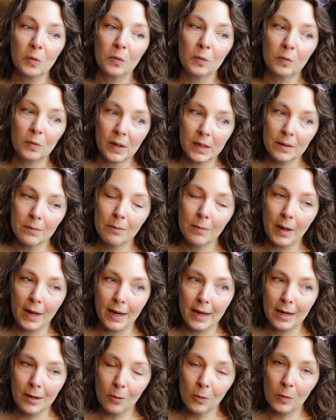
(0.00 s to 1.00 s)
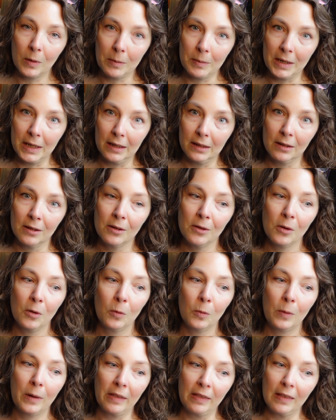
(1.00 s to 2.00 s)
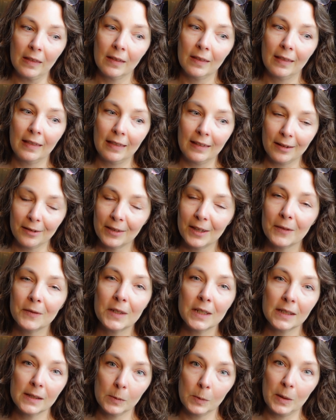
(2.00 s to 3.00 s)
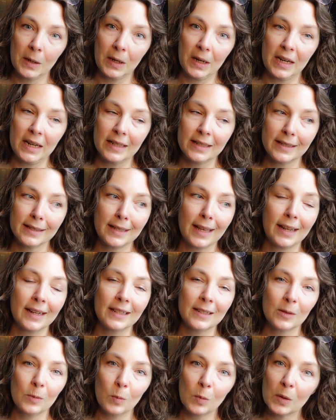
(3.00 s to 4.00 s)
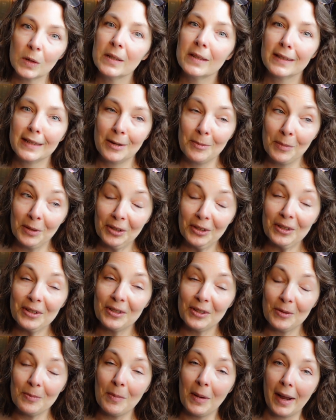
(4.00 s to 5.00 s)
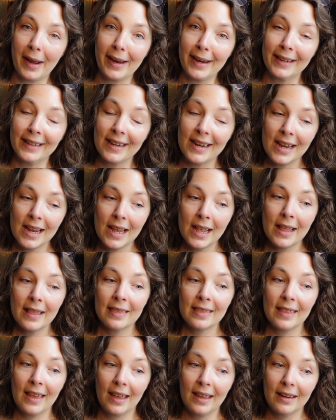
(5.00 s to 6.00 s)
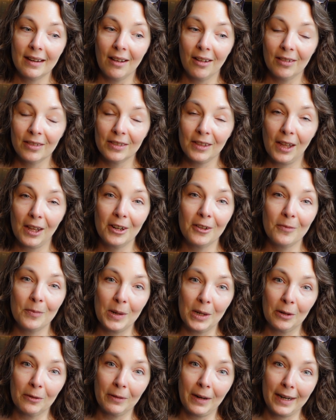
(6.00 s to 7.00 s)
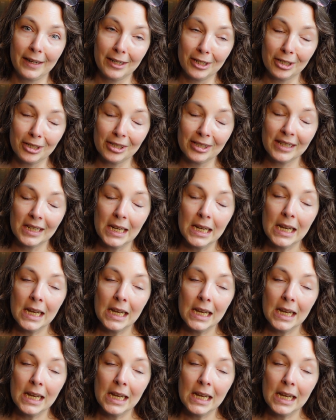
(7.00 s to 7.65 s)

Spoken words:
written by women with their lived experience that is more similar to mine than a lot of male writers.